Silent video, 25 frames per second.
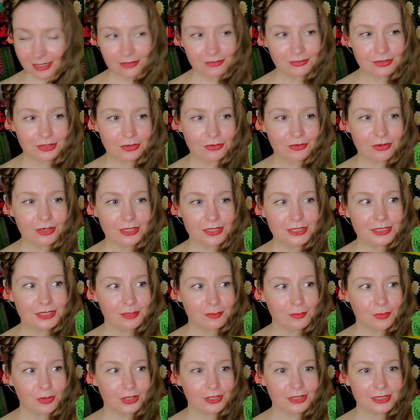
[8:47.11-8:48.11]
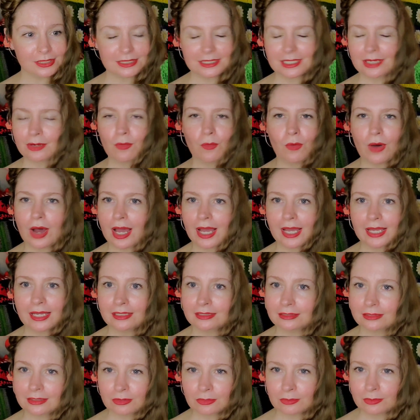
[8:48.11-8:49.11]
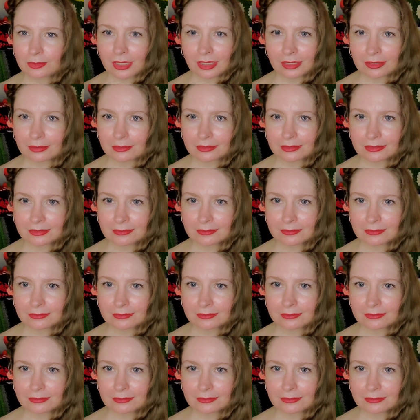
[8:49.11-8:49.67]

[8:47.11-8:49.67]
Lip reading: if you are someone that's like, why don't my